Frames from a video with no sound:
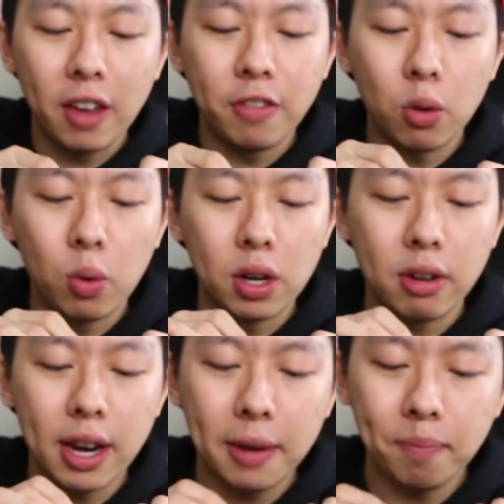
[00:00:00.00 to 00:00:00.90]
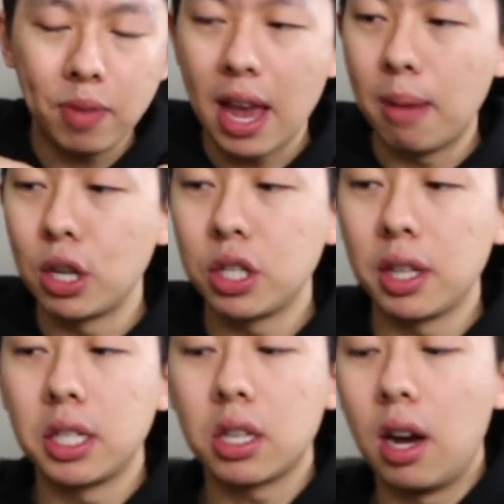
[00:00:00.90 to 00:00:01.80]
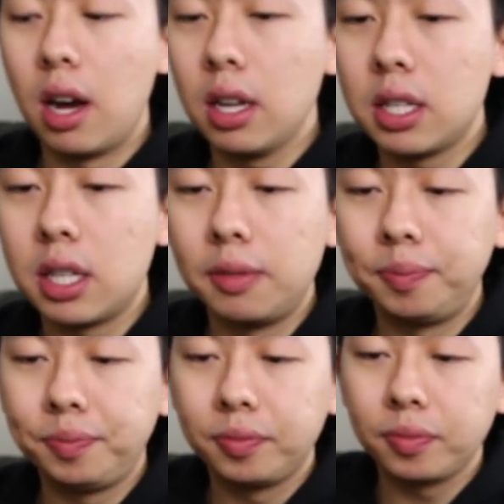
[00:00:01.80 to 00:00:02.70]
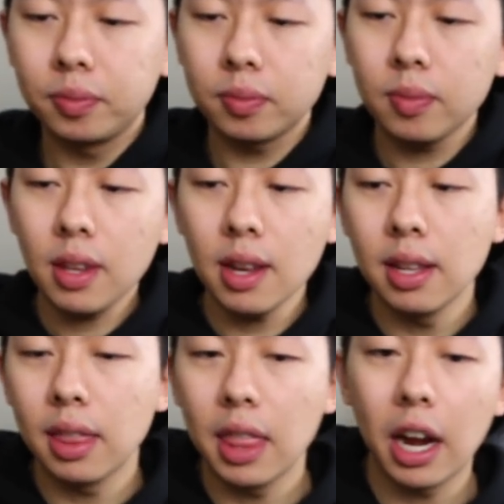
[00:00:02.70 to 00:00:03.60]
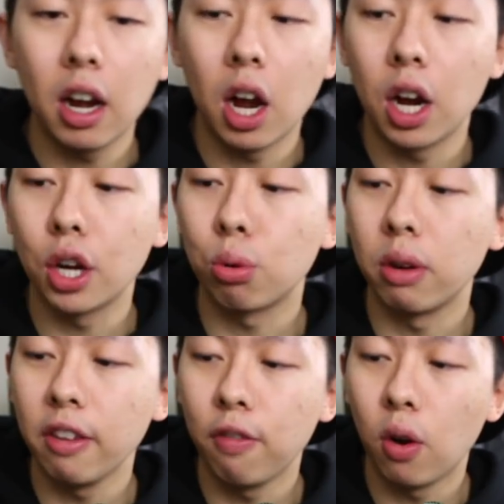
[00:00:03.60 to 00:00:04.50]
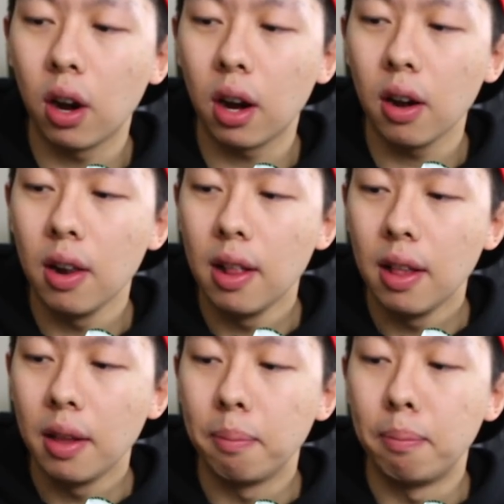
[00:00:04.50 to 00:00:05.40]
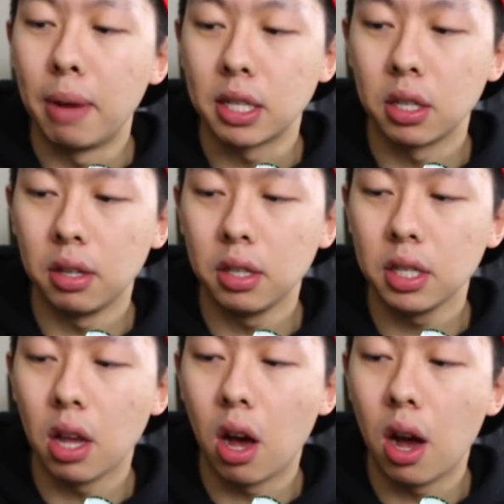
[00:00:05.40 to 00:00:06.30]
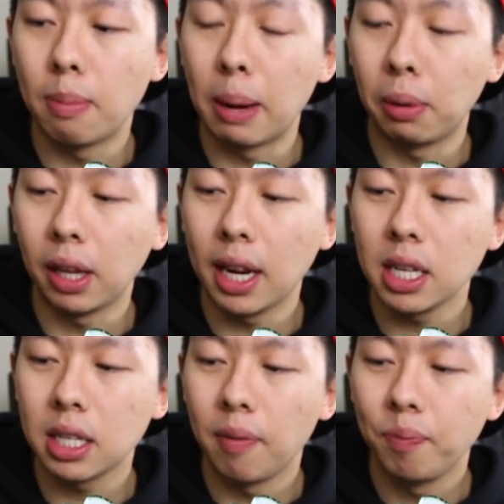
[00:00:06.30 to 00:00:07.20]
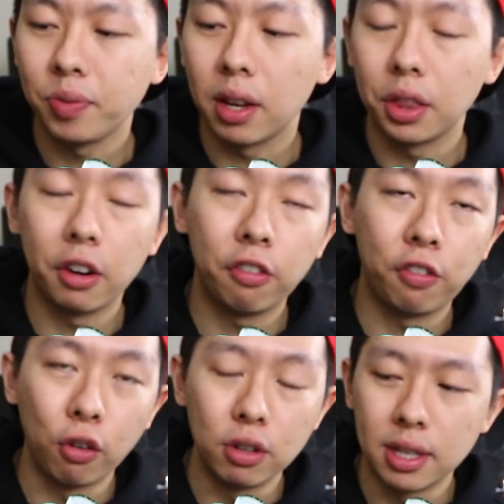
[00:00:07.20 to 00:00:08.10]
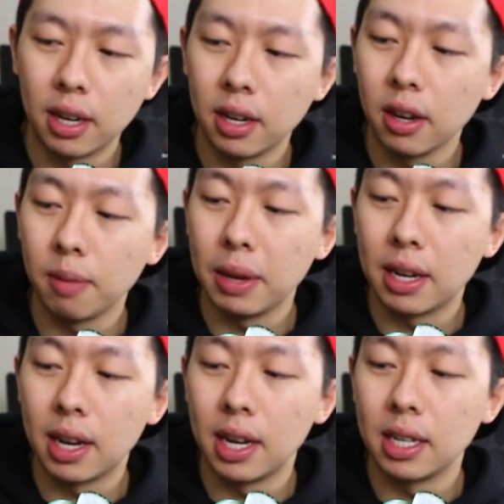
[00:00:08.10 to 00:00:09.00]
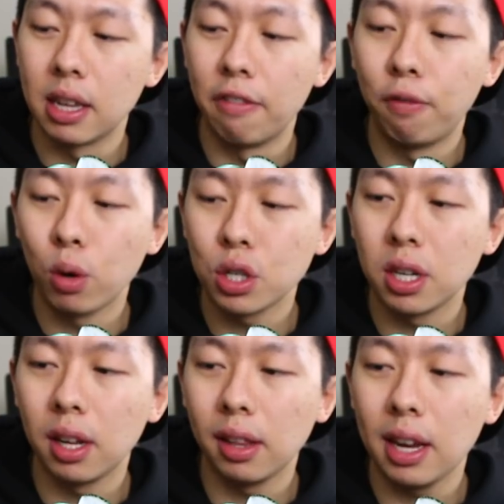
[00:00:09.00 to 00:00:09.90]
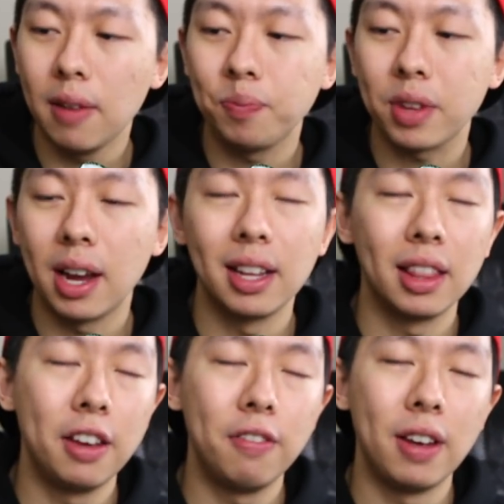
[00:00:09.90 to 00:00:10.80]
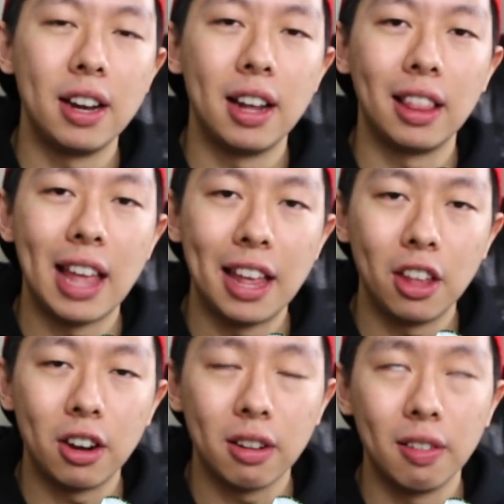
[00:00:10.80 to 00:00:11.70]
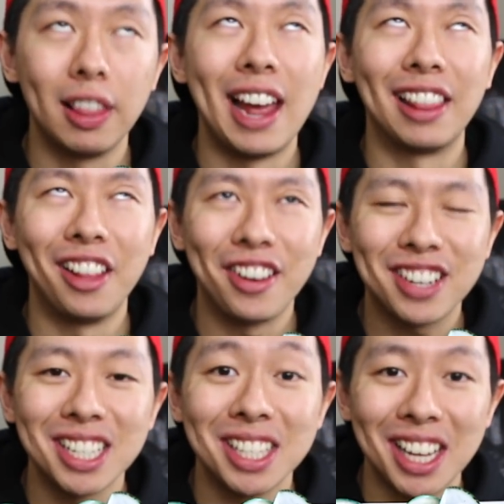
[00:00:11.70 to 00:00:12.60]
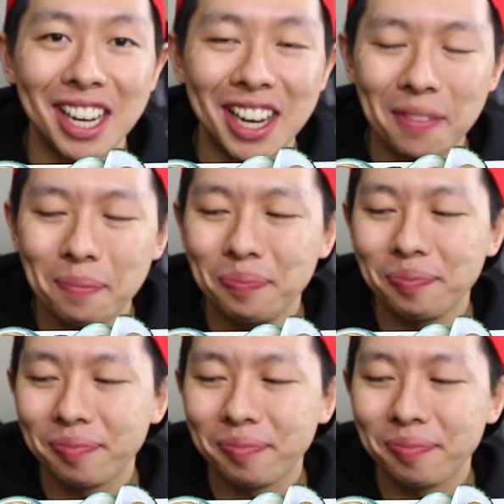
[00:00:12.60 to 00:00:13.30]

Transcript: If you're wondering how much this cost, there are 24 mussels on my plate. They're frozen because, unfortunately, I live in a landlocked city,